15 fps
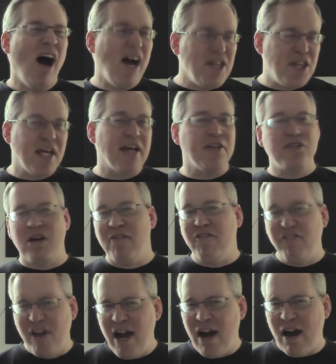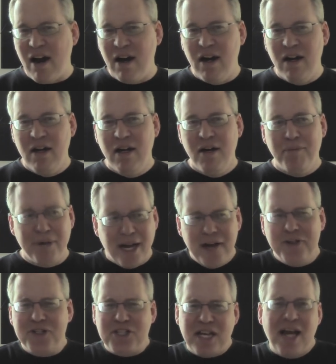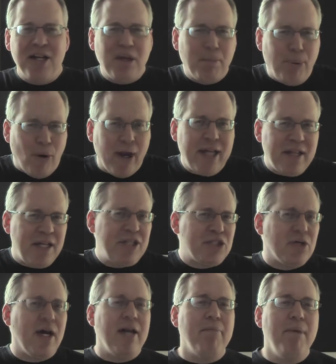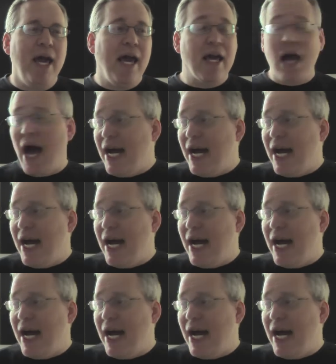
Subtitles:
I think it's unfair, but I understand the point that he's trying to make.